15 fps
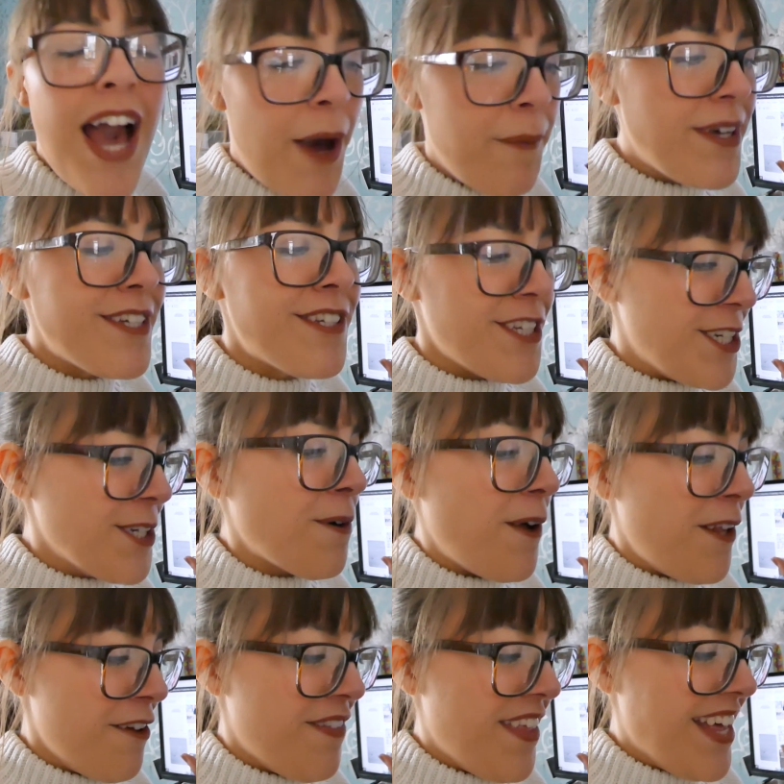hours to do
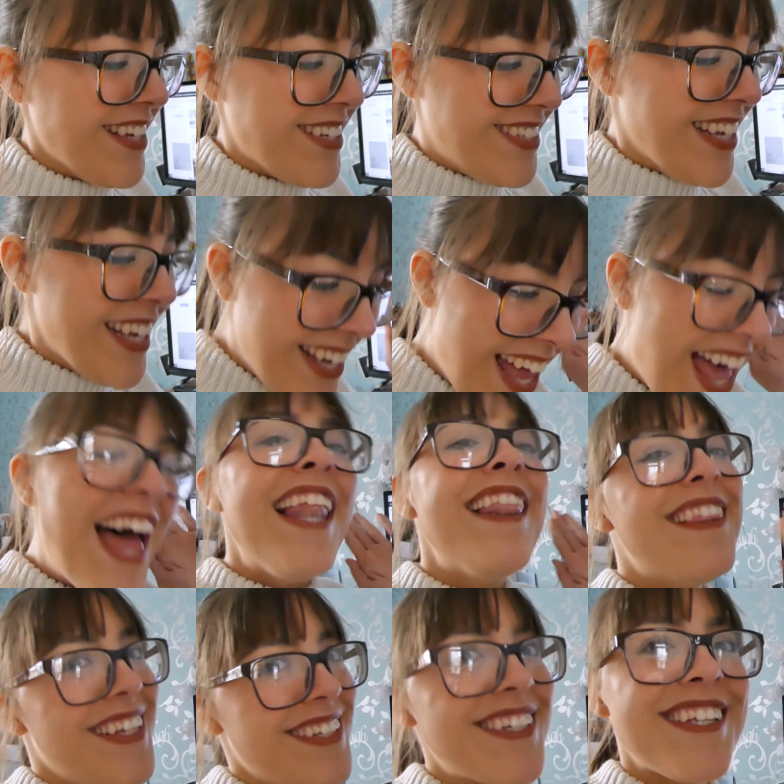all of this.
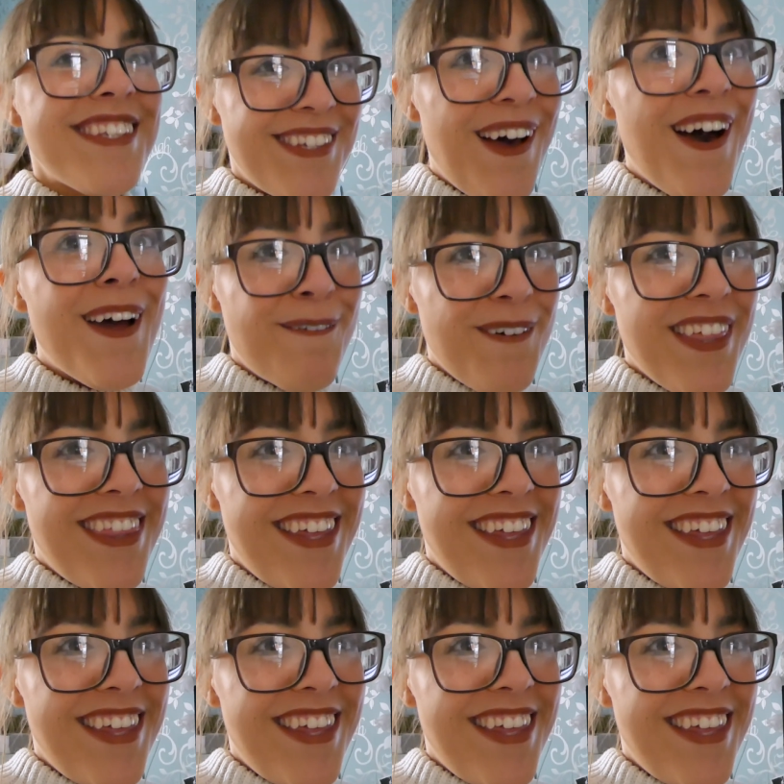Let's get started with